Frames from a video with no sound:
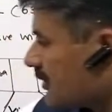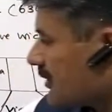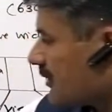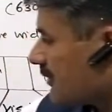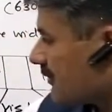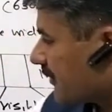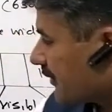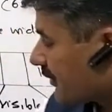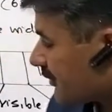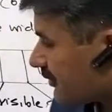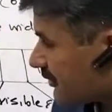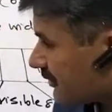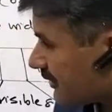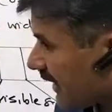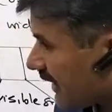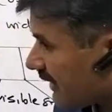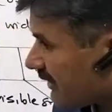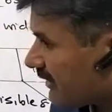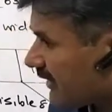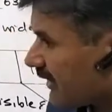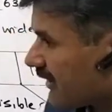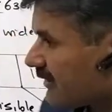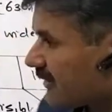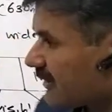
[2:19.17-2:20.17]

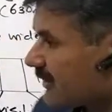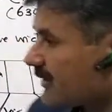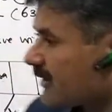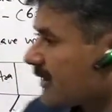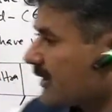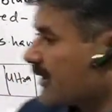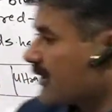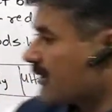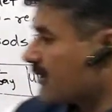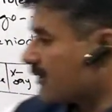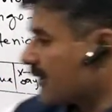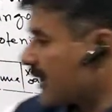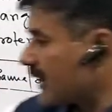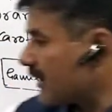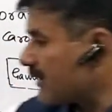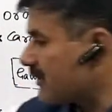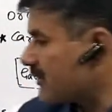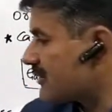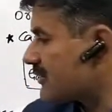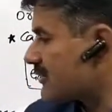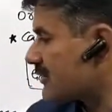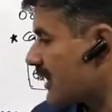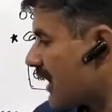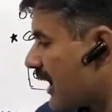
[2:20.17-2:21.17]
photosynthetic rate
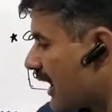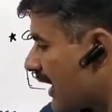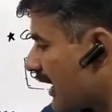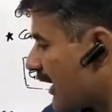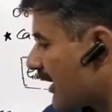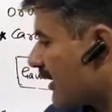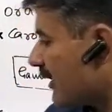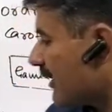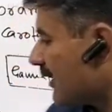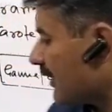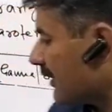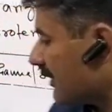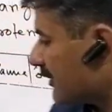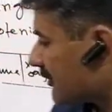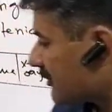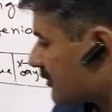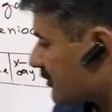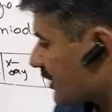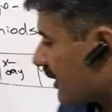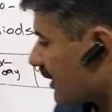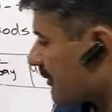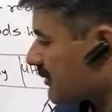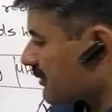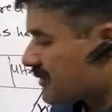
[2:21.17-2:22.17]
is high is
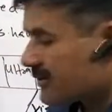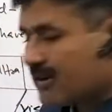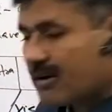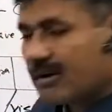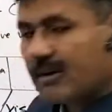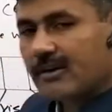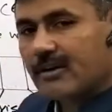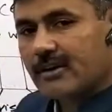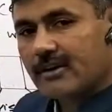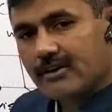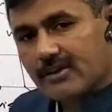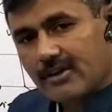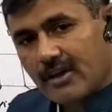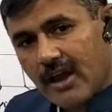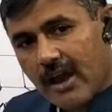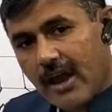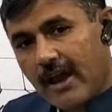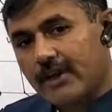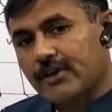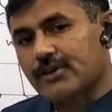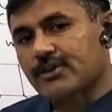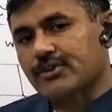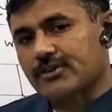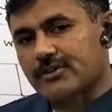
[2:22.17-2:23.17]
termed as an
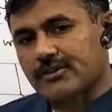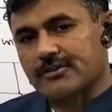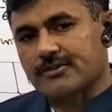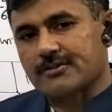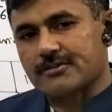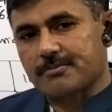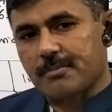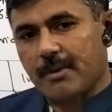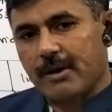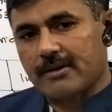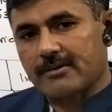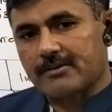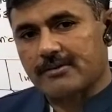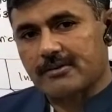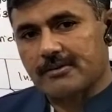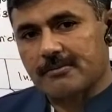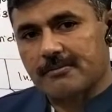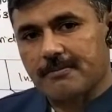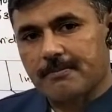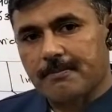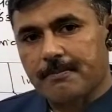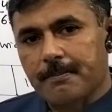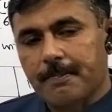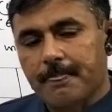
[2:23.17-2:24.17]
action spectrum.
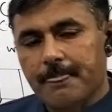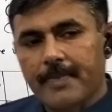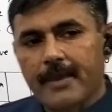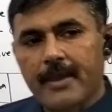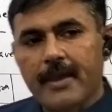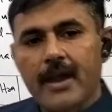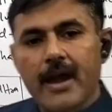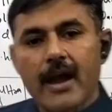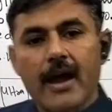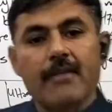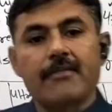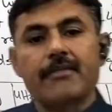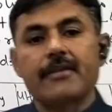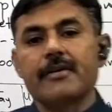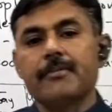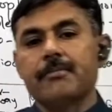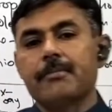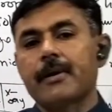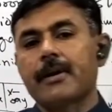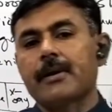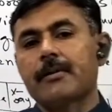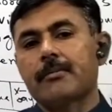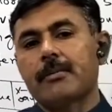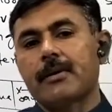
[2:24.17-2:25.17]
Every
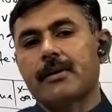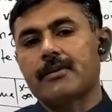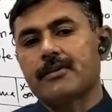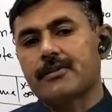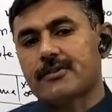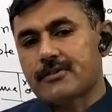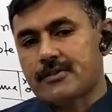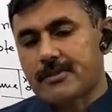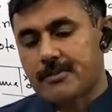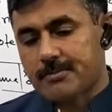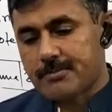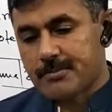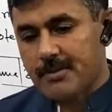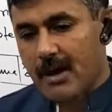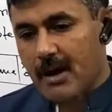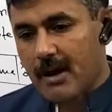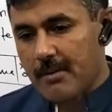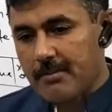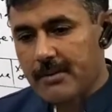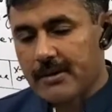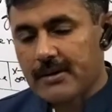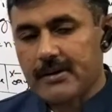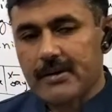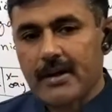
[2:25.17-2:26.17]
pigment is
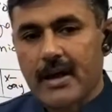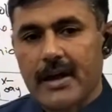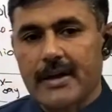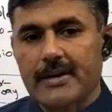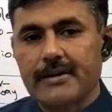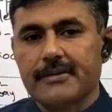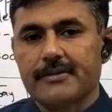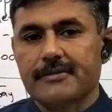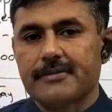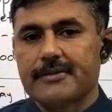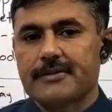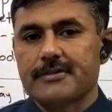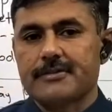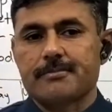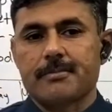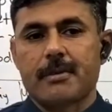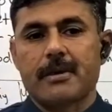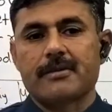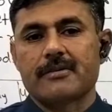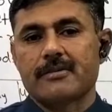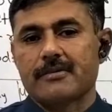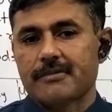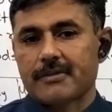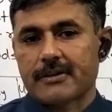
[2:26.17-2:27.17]
absorbing light of a
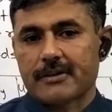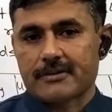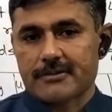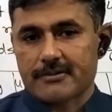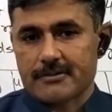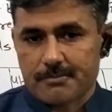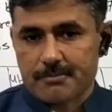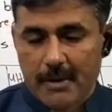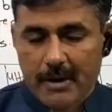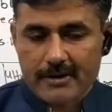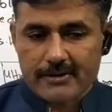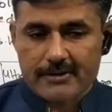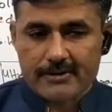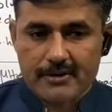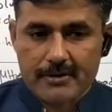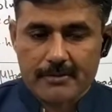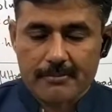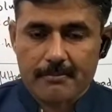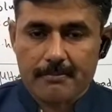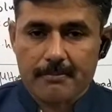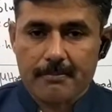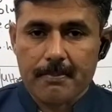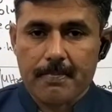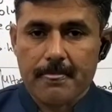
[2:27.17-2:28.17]
specific
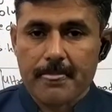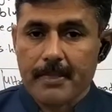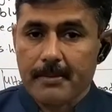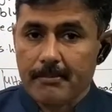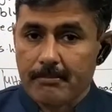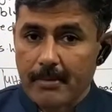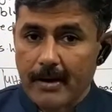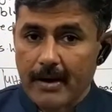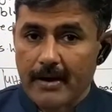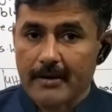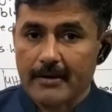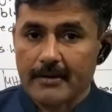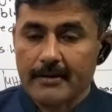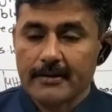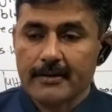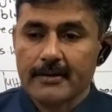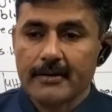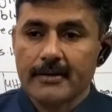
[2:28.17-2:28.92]
spectrum, but